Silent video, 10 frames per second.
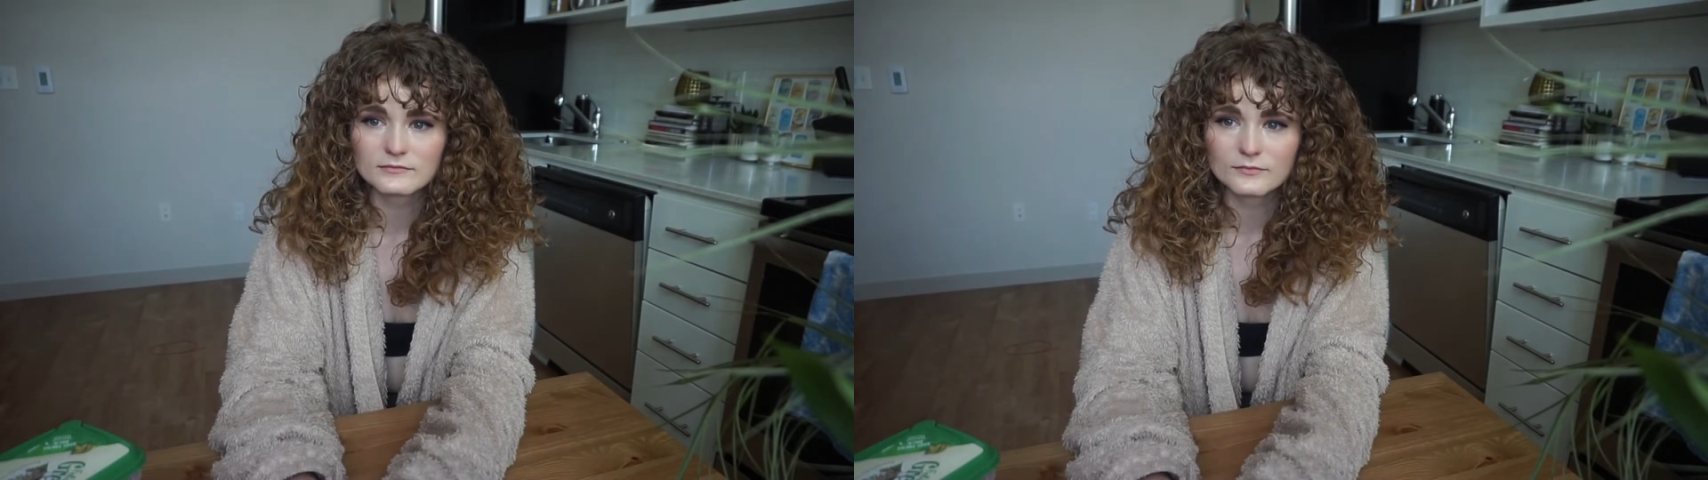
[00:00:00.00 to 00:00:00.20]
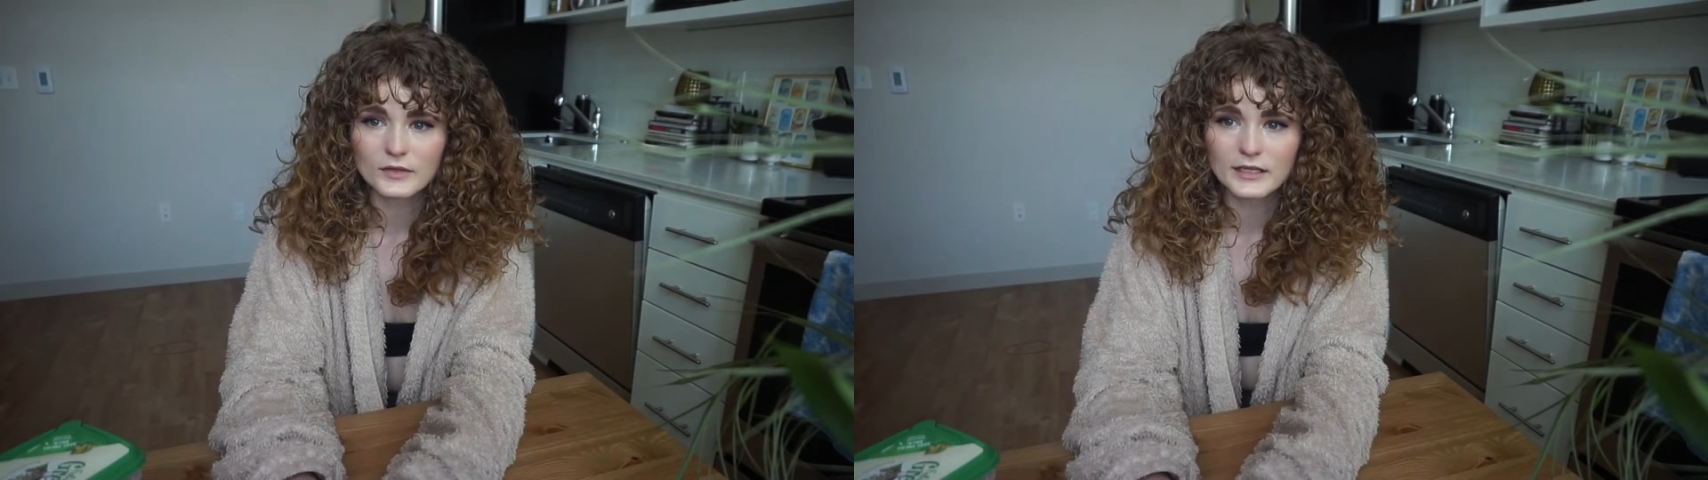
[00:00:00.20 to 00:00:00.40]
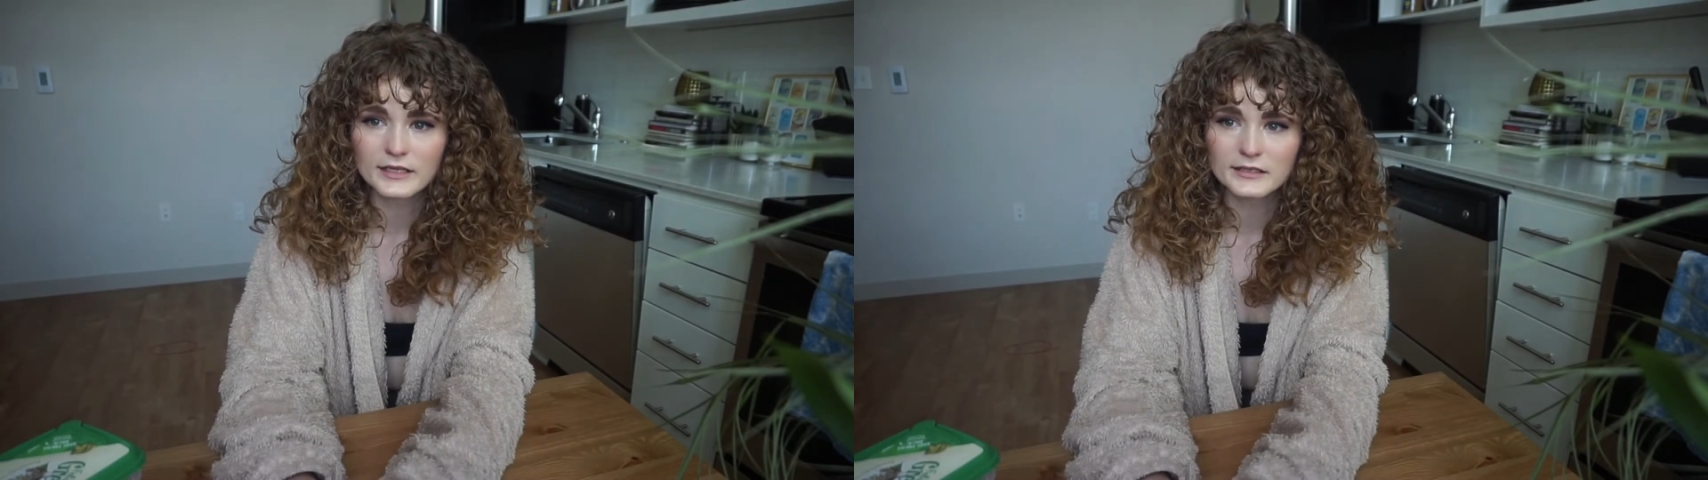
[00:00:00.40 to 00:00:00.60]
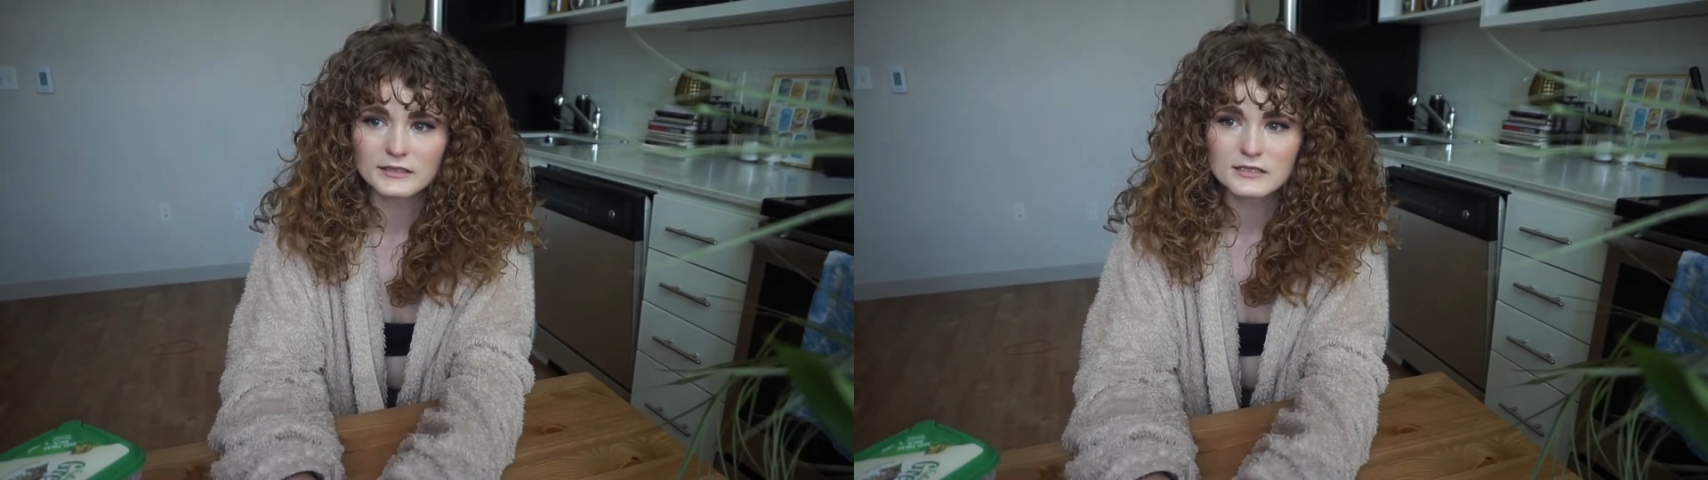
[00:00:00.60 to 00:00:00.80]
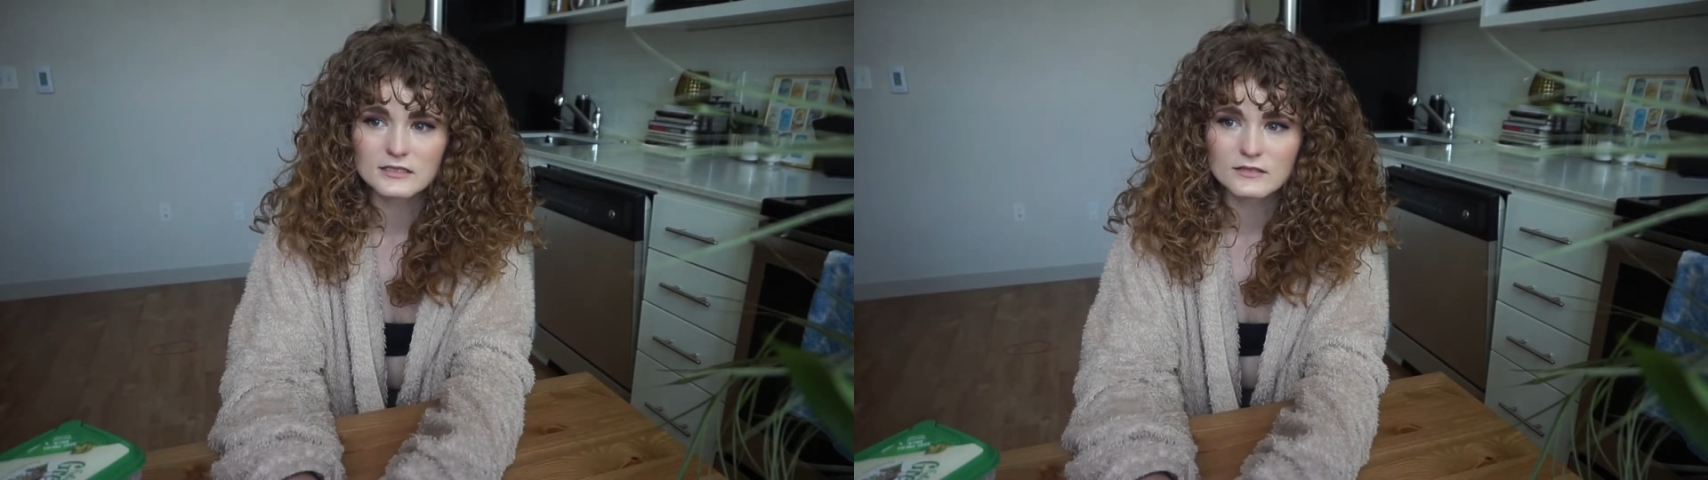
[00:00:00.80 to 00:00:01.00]

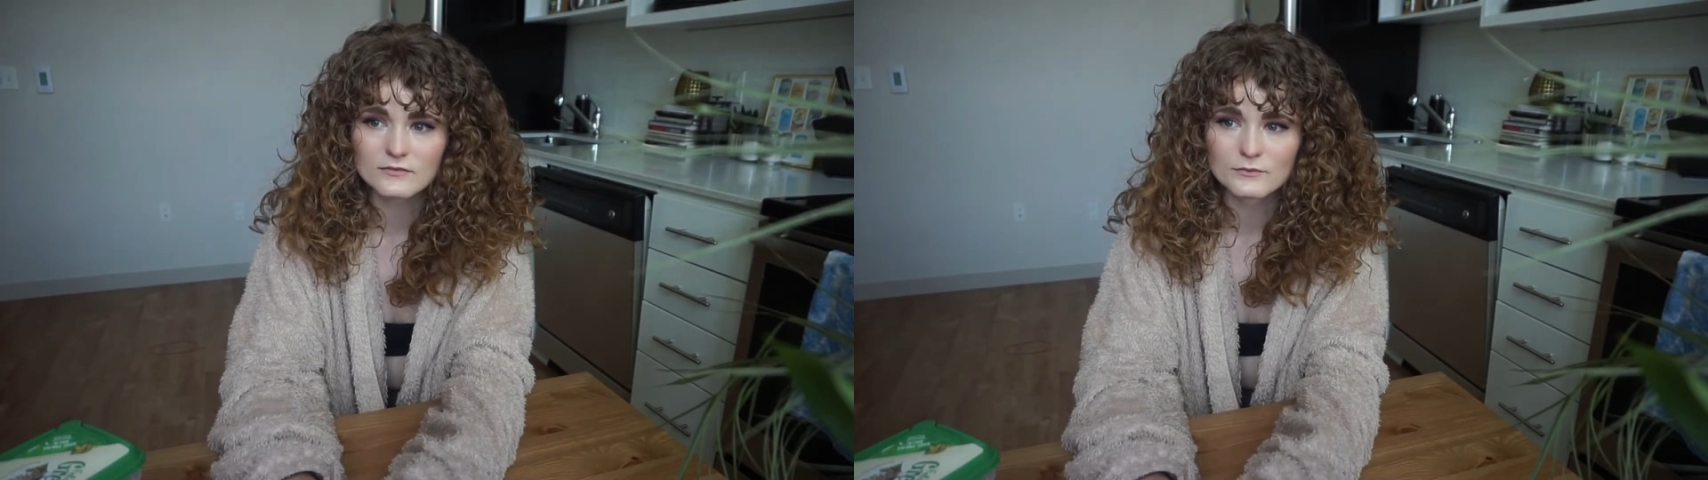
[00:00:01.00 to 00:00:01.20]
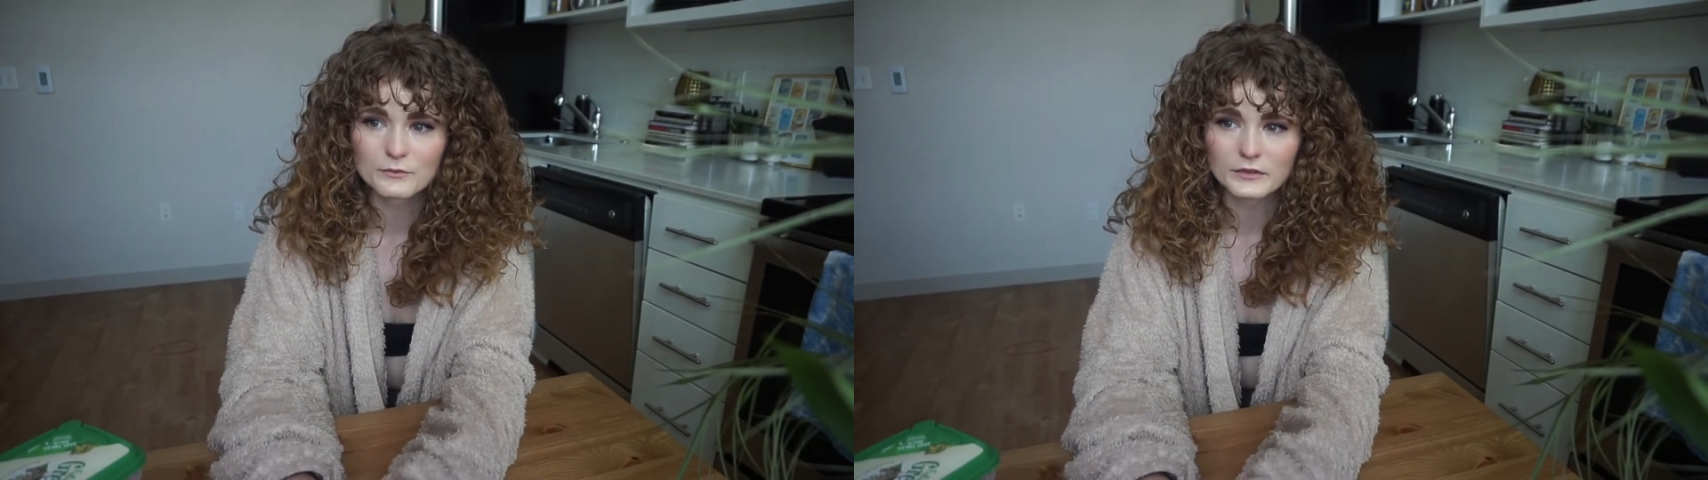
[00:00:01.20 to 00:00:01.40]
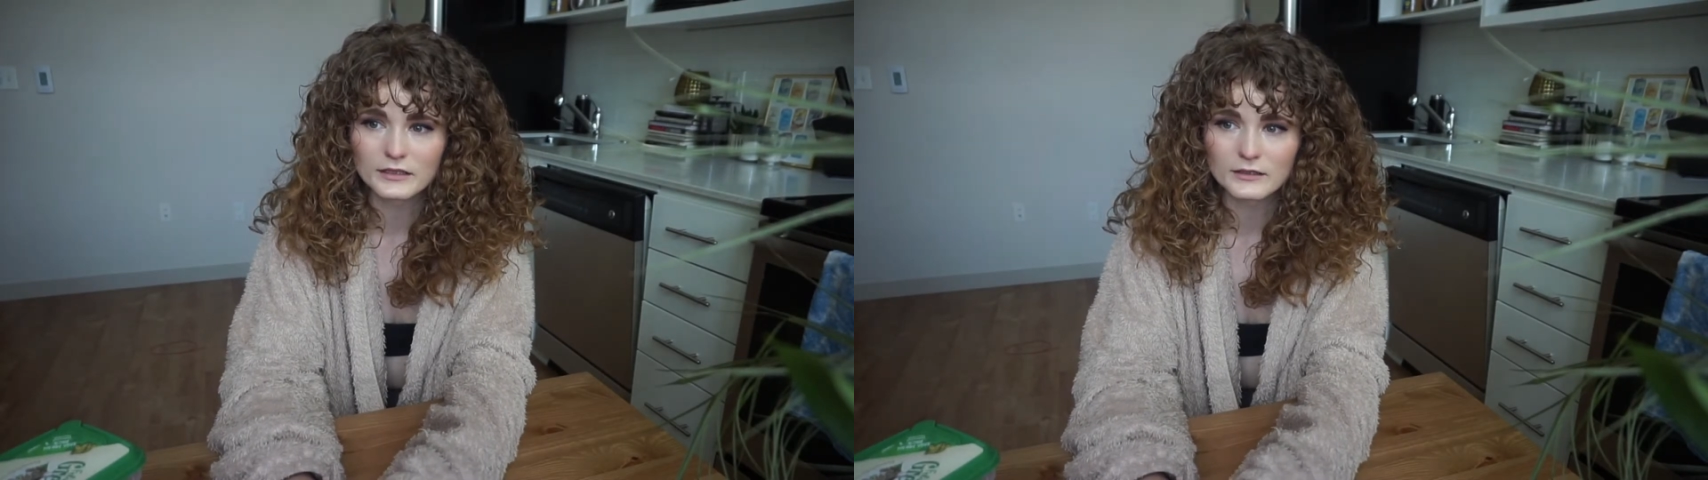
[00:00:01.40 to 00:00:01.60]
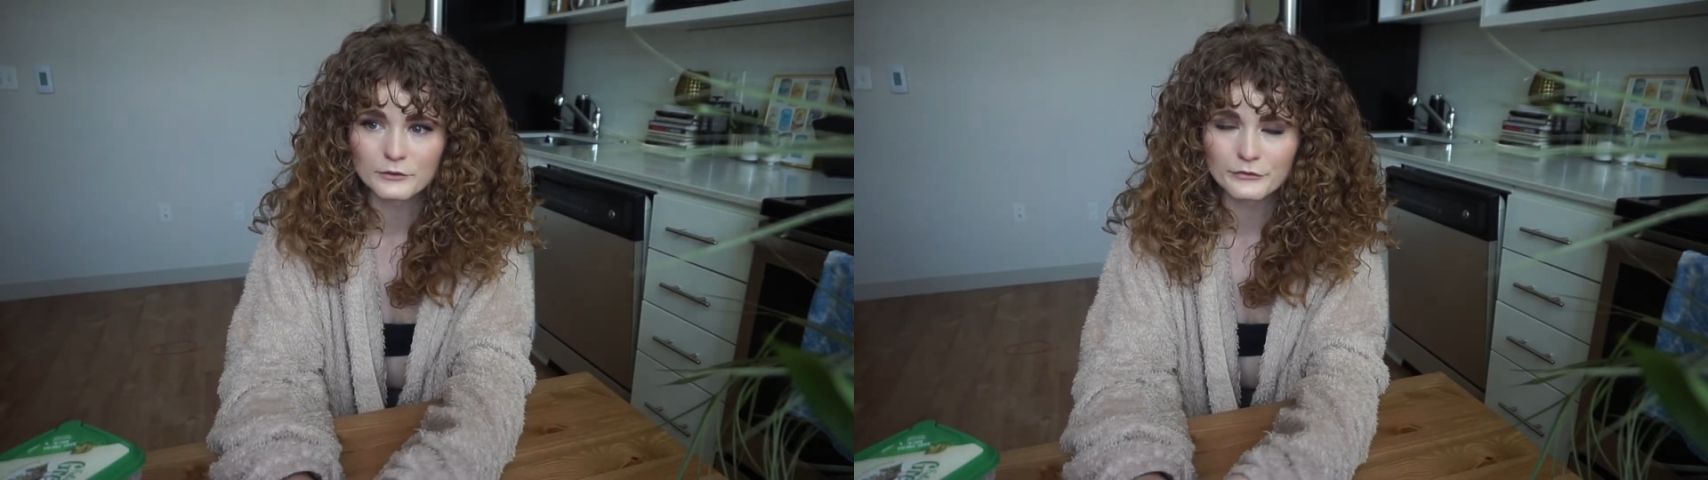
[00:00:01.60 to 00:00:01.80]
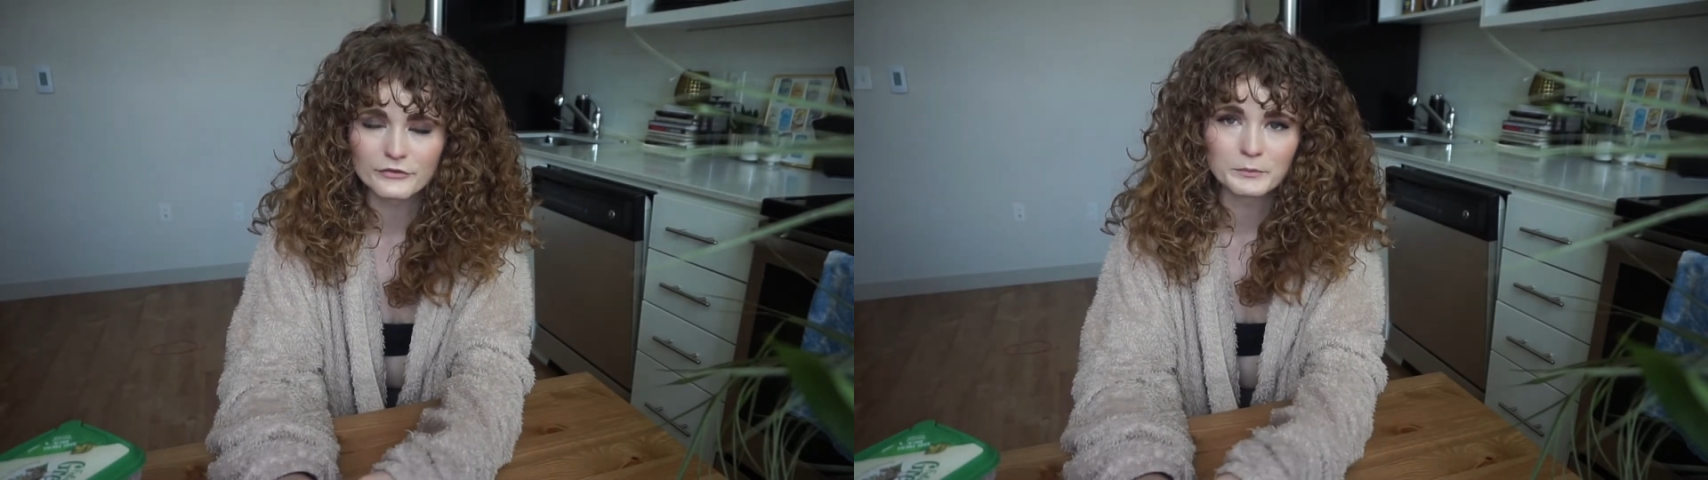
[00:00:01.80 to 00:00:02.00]
his really
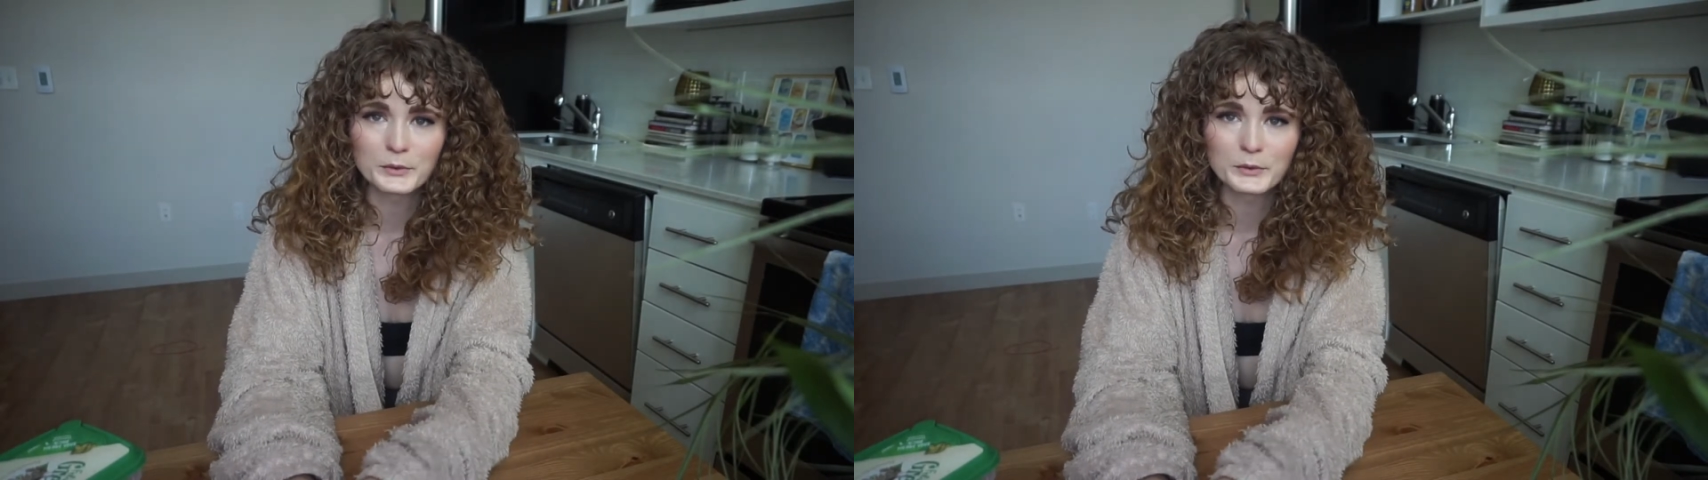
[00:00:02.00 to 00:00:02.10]
goofy